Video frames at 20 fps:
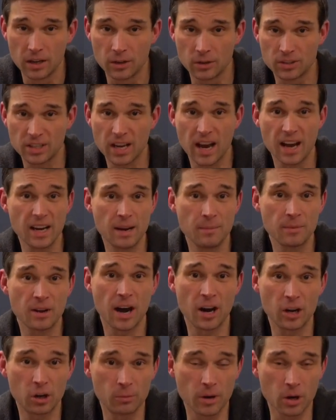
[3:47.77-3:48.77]
There's a guy named
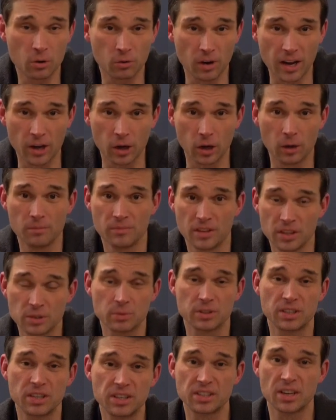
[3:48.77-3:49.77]
ConorMcGregor. This
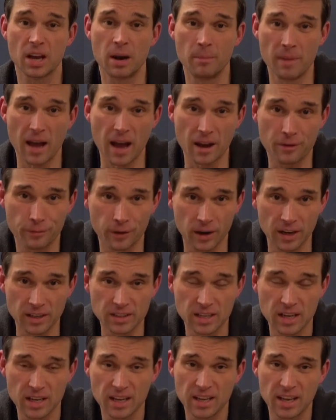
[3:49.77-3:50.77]
was his comeback
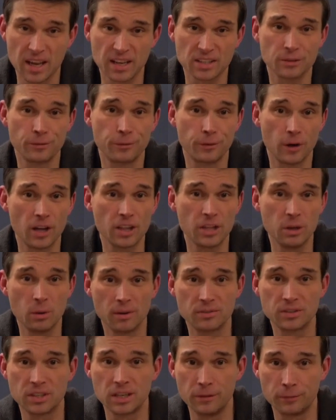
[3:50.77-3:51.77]
fight. He hasn't fought in the
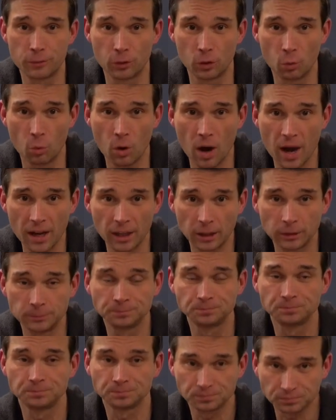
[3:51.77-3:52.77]
UFC for a
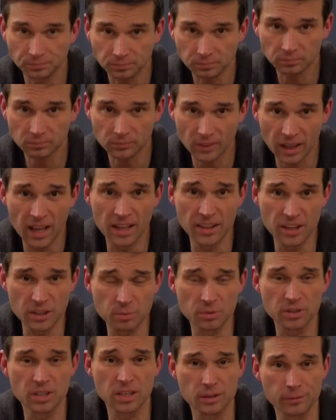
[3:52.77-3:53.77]
while, and
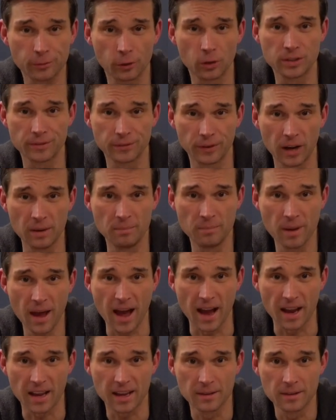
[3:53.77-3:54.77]
this was his first fight
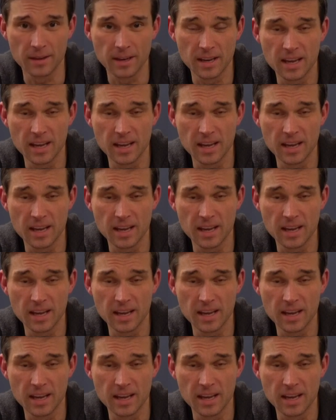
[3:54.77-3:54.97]
back.